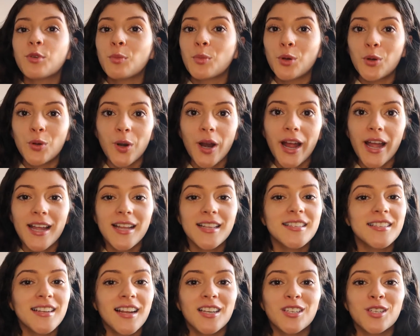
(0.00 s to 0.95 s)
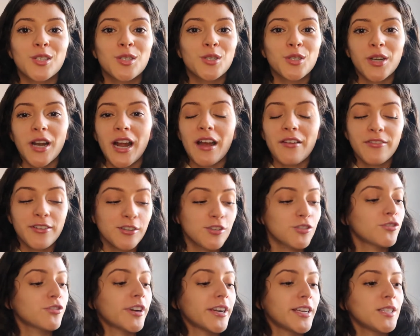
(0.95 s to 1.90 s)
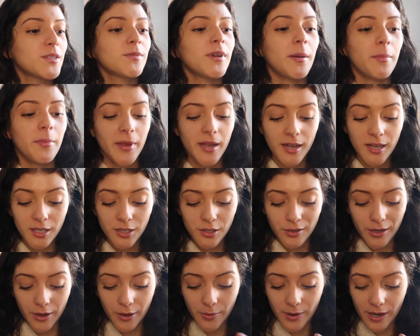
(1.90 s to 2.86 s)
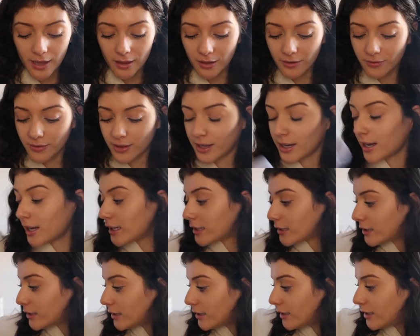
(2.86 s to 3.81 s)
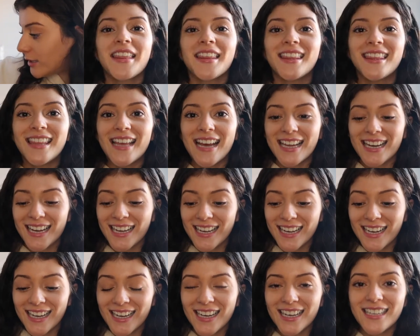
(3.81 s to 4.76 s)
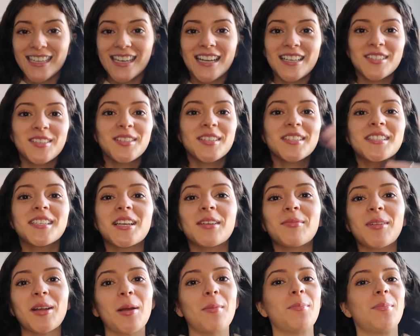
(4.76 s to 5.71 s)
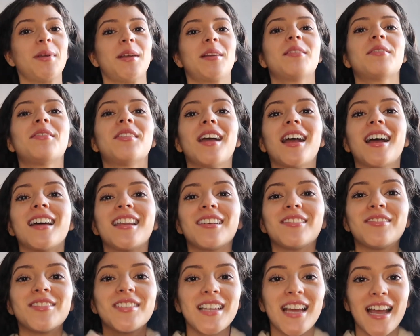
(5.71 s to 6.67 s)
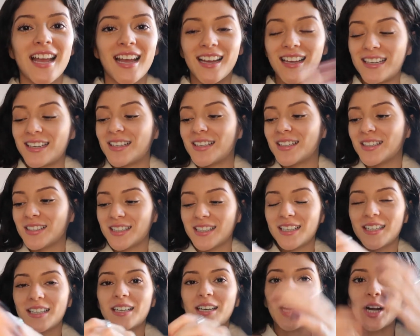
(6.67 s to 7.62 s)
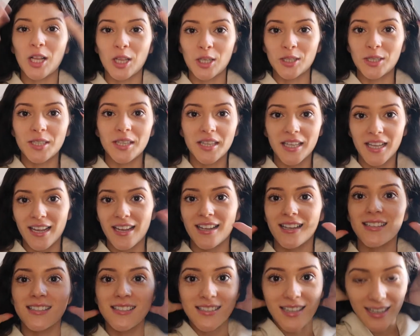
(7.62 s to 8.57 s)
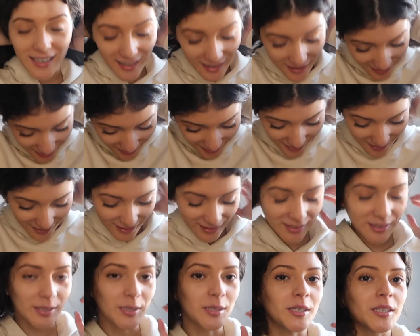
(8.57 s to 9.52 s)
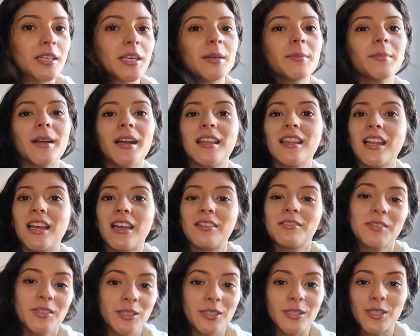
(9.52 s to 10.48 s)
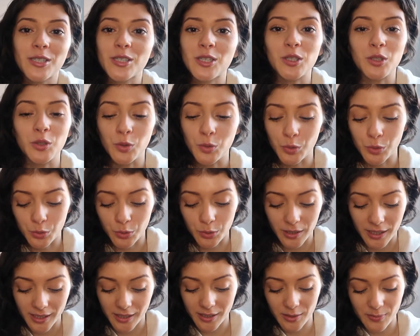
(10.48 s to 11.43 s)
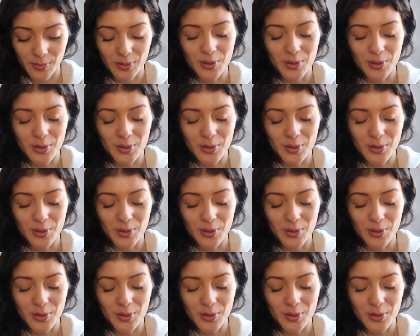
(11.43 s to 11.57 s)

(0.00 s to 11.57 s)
from gray. It's not just your average gray sweatpants, so I love that. Then I got, as you can see, I'm like a big fan of tan colored things. Like literally my life is just neutral at this